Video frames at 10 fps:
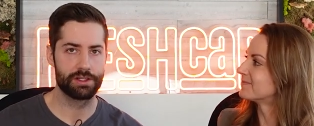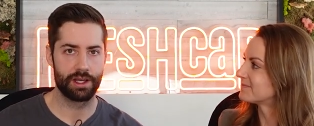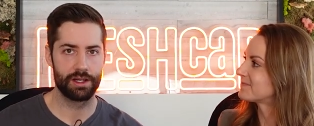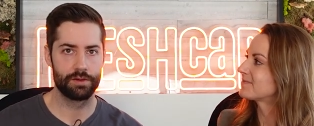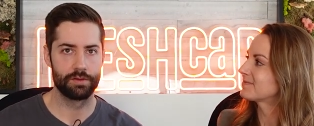Speaker 1: is
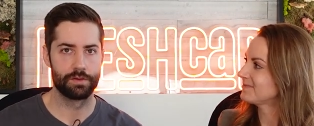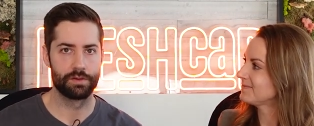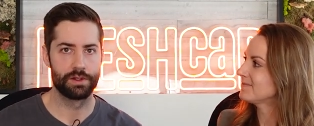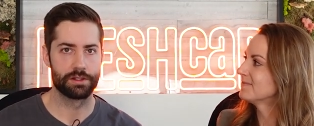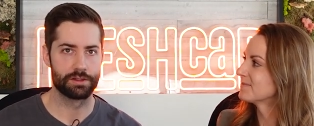kind of
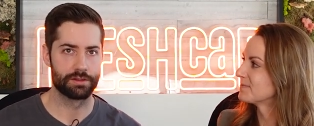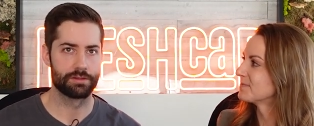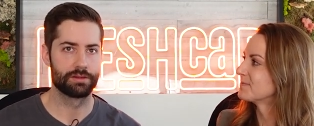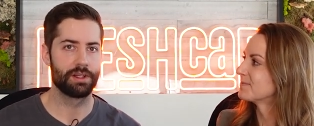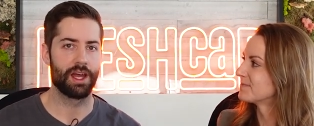
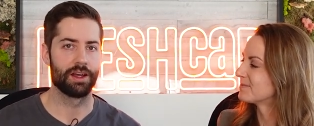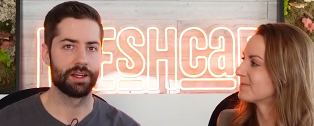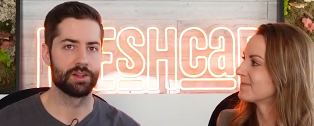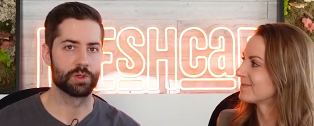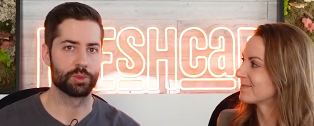this, yeah, again,
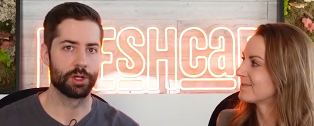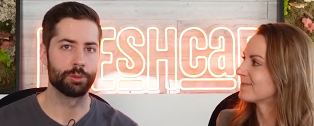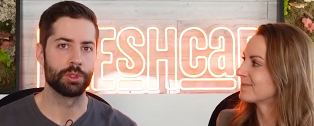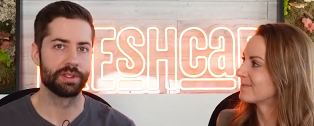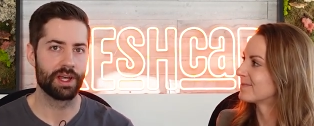it's a
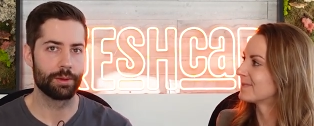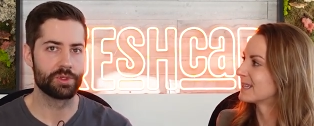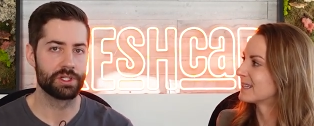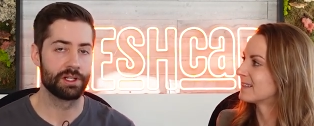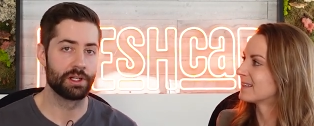probable
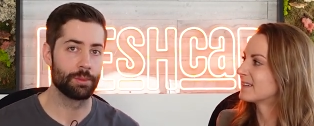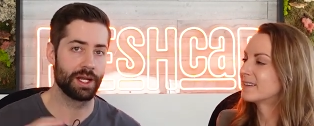adaptogen and it